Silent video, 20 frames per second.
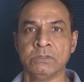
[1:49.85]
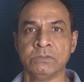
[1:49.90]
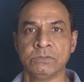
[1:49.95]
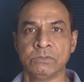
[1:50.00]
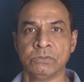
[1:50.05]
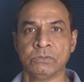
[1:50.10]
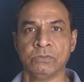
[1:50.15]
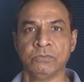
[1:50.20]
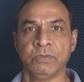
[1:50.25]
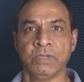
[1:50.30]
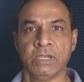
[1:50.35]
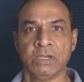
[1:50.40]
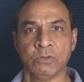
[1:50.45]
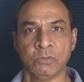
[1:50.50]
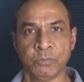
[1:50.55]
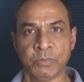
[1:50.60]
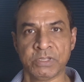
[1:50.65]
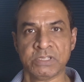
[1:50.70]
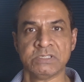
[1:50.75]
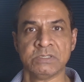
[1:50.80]
So we had
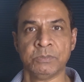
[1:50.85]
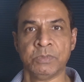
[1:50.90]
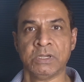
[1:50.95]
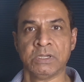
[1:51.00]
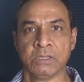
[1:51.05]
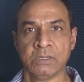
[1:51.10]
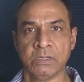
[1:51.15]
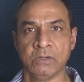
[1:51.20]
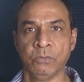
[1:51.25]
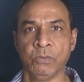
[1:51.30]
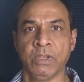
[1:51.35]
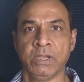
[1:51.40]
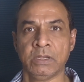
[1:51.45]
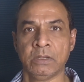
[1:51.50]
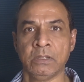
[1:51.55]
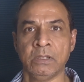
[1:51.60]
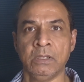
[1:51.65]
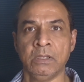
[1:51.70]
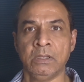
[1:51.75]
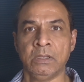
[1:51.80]
to press the button and
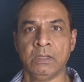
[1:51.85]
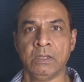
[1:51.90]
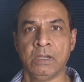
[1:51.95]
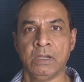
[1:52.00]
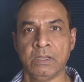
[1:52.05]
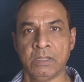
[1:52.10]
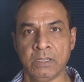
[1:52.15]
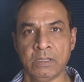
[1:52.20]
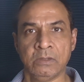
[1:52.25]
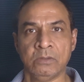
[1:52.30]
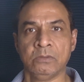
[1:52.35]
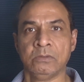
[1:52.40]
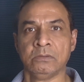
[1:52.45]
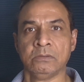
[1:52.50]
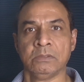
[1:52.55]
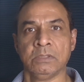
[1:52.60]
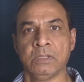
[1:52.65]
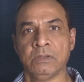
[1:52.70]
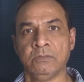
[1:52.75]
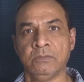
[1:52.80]
wait, and
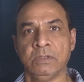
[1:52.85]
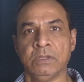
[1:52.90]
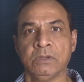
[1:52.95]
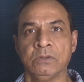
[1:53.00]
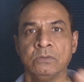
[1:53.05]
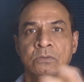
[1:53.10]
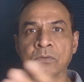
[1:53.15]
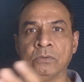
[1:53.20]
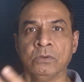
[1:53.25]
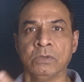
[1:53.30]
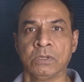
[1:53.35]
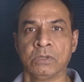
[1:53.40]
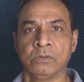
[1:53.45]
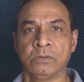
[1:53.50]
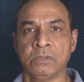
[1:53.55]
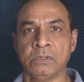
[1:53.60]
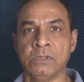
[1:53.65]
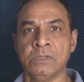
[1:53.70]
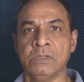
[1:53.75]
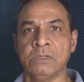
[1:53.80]
then we had to go
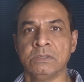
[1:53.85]
around.